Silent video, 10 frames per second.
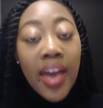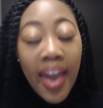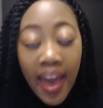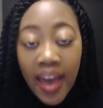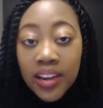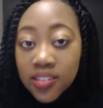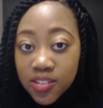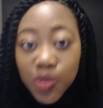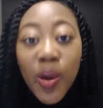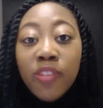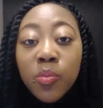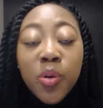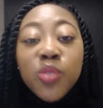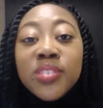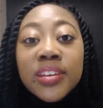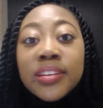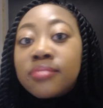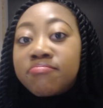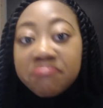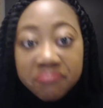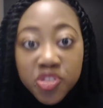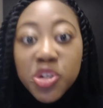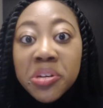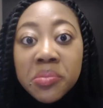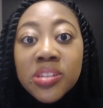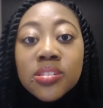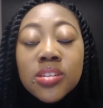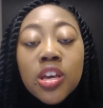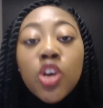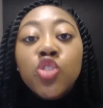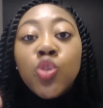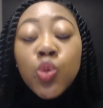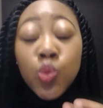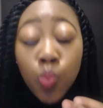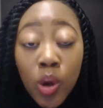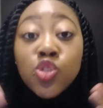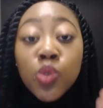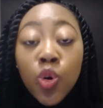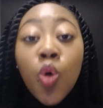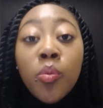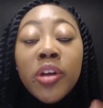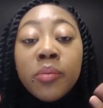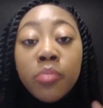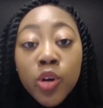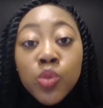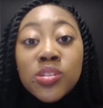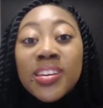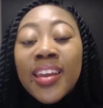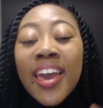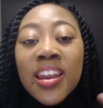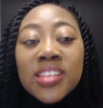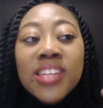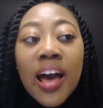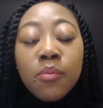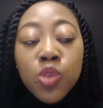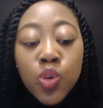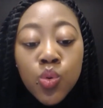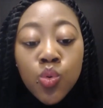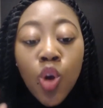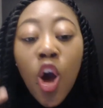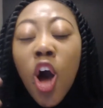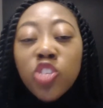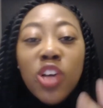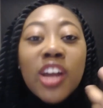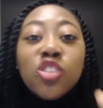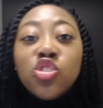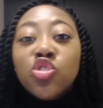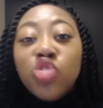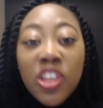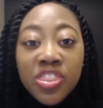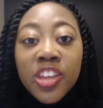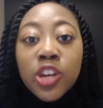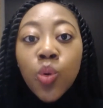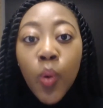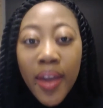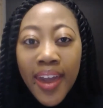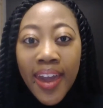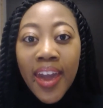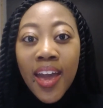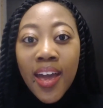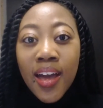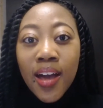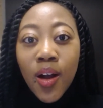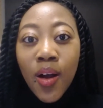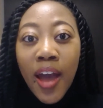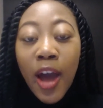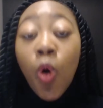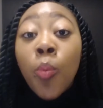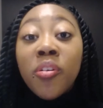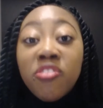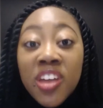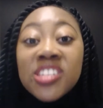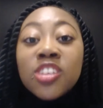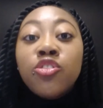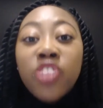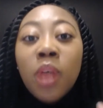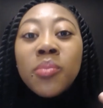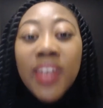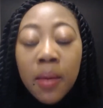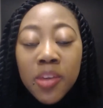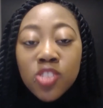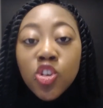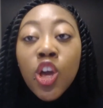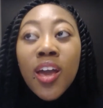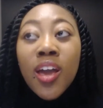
and you have a protein treatment. So you want to incorporate protein. Anytime you are trying to strengthen your hair or prevent it from damage,